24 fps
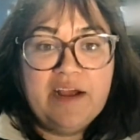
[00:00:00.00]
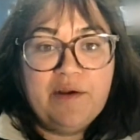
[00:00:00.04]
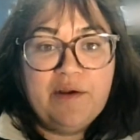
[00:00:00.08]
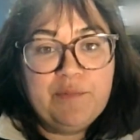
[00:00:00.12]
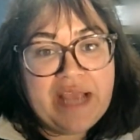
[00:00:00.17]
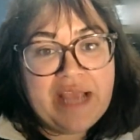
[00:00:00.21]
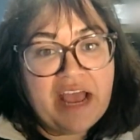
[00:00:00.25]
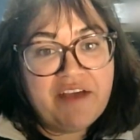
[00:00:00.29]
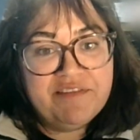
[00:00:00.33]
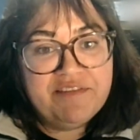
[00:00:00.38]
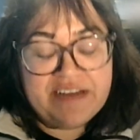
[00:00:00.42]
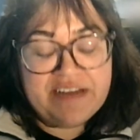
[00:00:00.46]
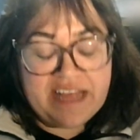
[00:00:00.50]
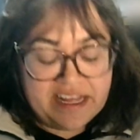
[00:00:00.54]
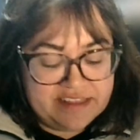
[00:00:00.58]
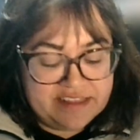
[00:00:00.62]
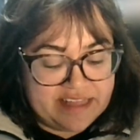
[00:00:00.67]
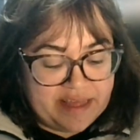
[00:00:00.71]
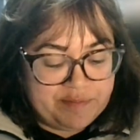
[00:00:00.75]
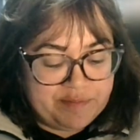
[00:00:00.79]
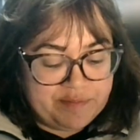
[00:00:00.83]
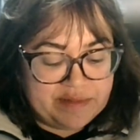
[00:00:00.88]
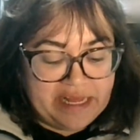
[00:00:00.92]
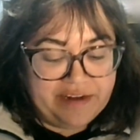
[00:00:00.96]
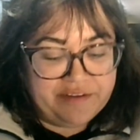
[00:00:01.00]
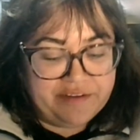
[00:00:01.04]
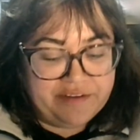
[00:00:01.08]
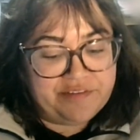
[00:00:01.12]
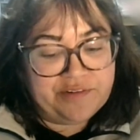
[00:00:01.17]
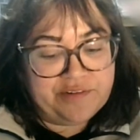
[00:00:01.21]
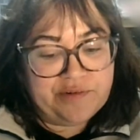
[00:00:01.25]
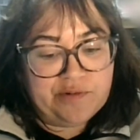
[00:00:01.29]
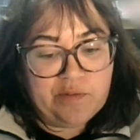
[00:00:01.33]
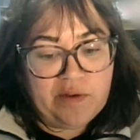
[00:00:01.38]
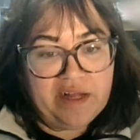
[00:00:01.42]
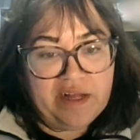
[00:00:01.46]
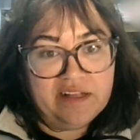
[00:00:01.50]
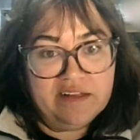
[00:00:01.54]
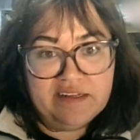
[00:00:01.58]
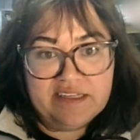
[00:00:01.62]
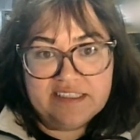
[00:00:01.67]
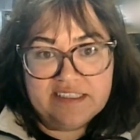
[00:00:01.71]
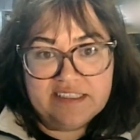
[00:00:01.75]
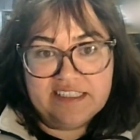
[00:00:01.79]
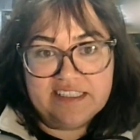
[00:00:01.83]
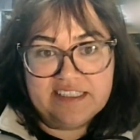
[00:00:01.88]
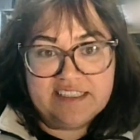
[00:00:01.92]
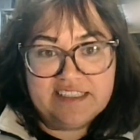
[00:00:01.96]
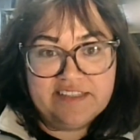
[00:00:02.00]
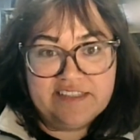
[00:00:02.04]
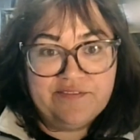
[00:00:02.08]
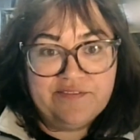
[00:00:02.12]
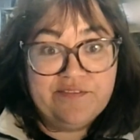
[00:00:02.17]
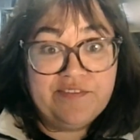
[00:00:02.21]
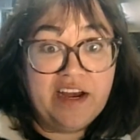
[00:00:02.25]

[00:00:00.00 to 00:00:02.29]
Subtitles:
We haven't had that plant for a while because it's